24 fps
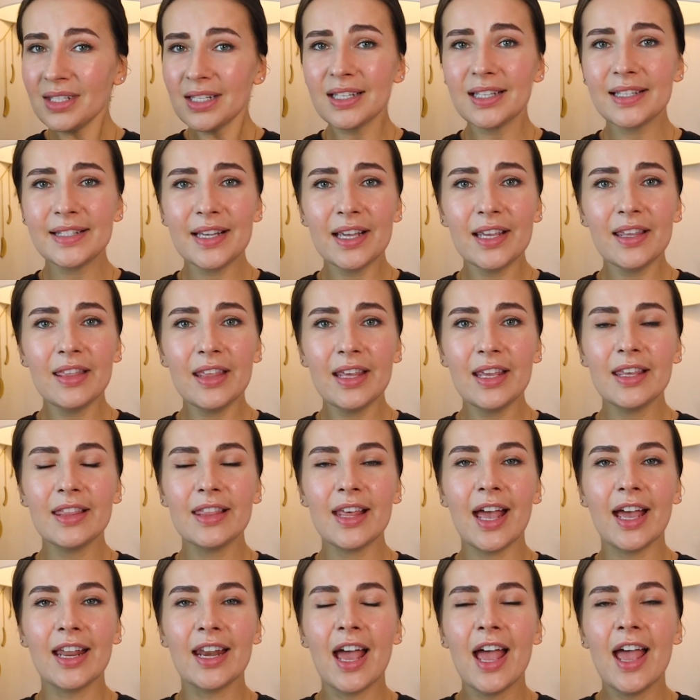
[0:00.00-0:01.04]
because I think
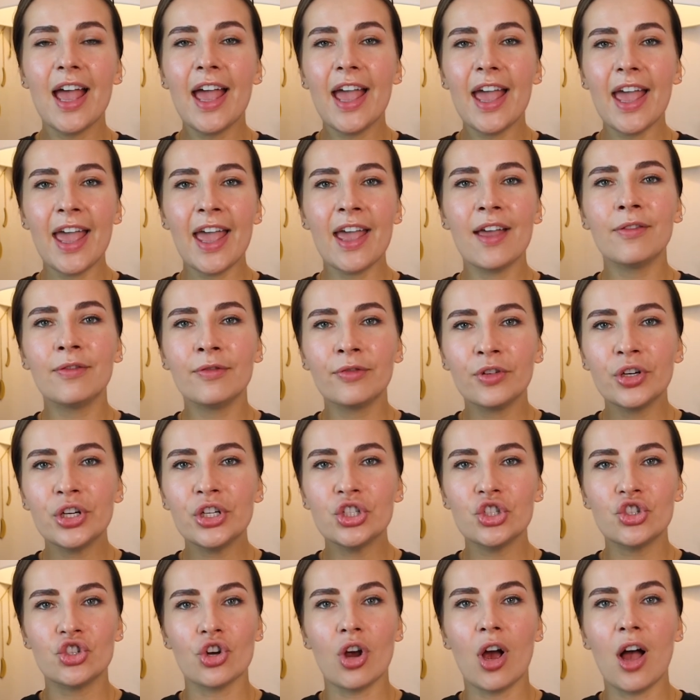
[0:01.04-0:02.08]
that
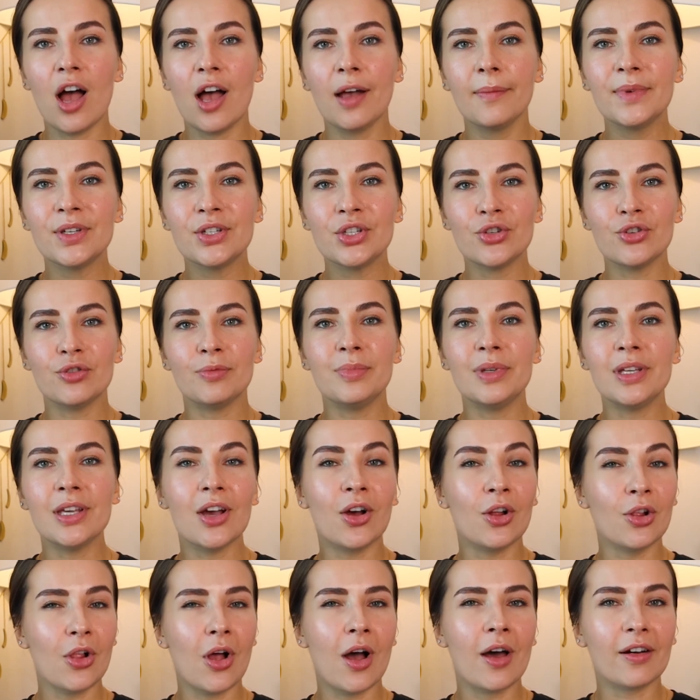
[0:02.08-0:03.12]
every job should be
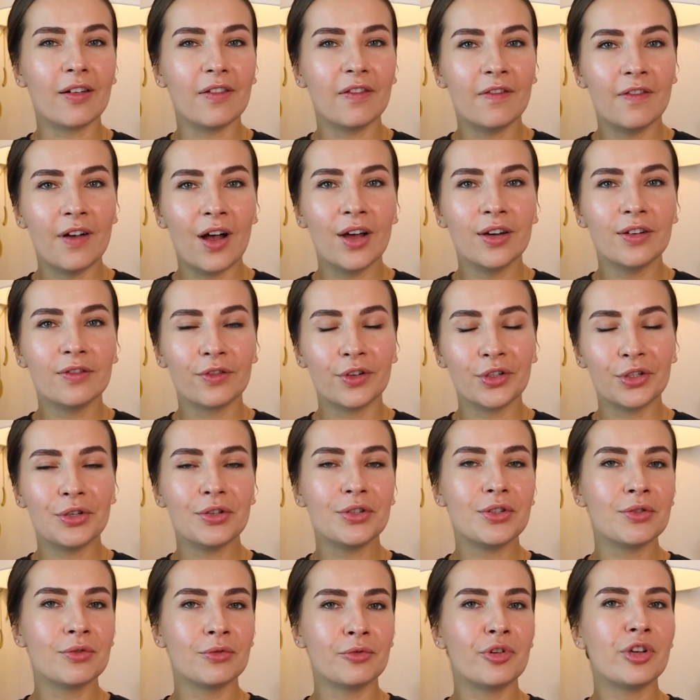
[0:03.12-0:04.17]
a lot of fun for
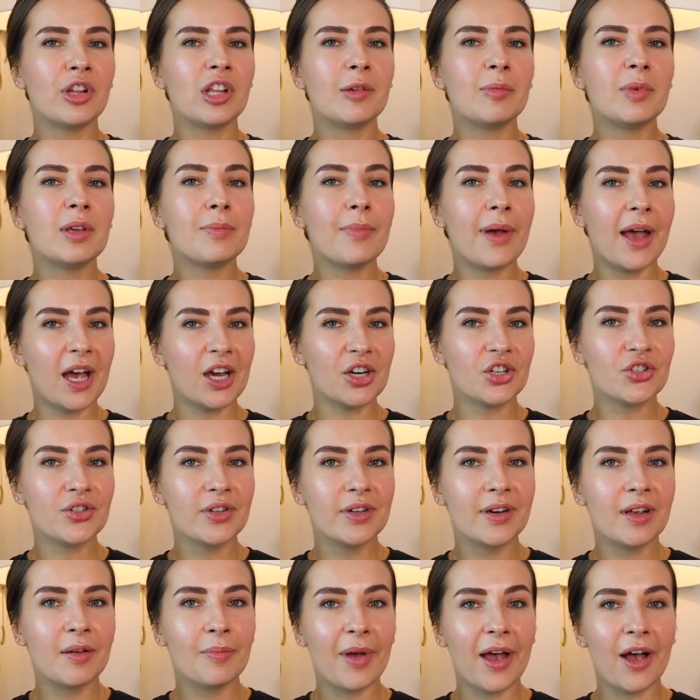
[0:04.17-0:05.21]
you to really be
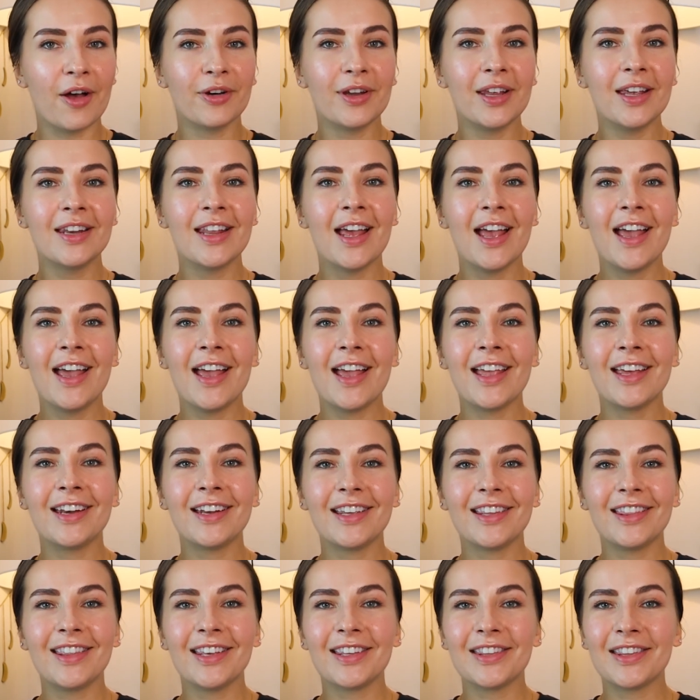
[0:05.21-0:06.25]
passionate about it. And
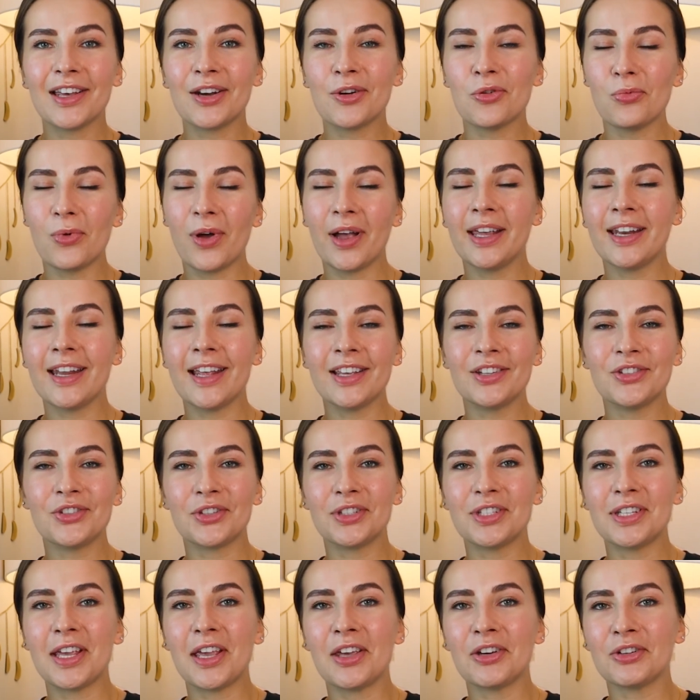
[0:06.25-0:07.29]
I think that a wine
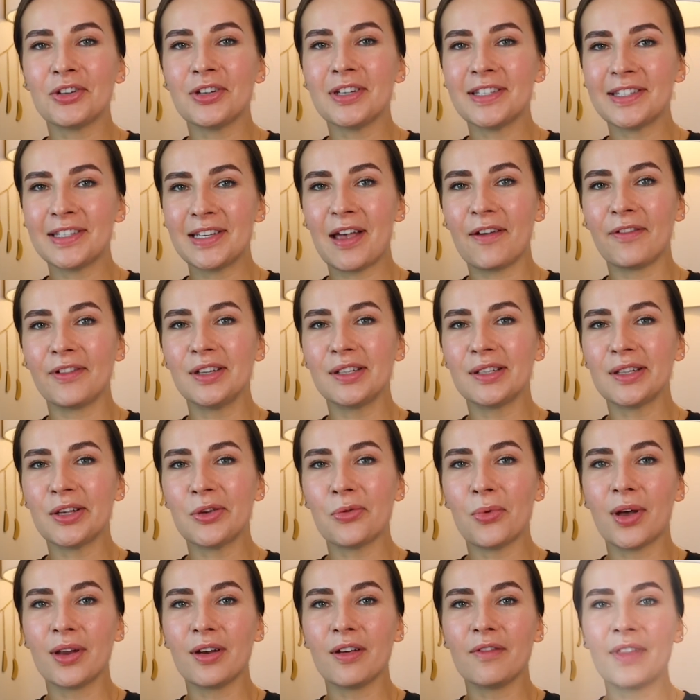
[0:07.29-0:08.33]
entertainer is
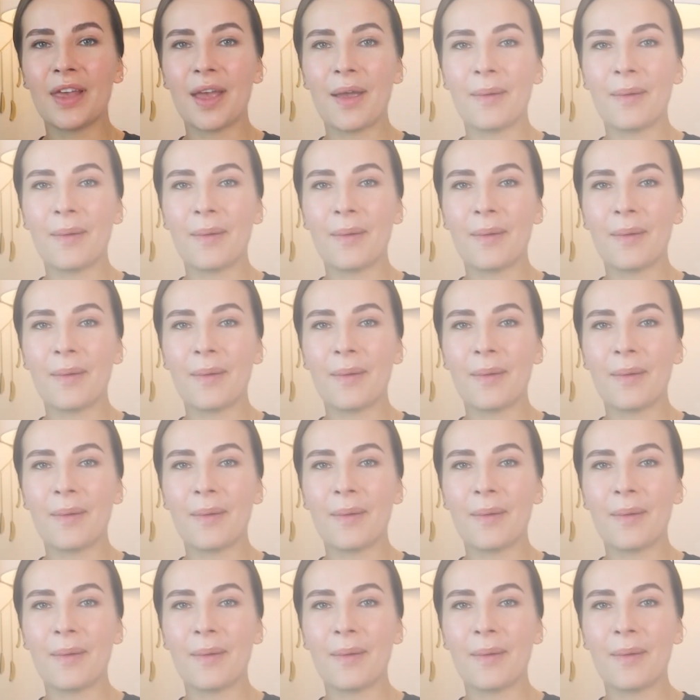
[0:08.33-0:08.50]
definitely one of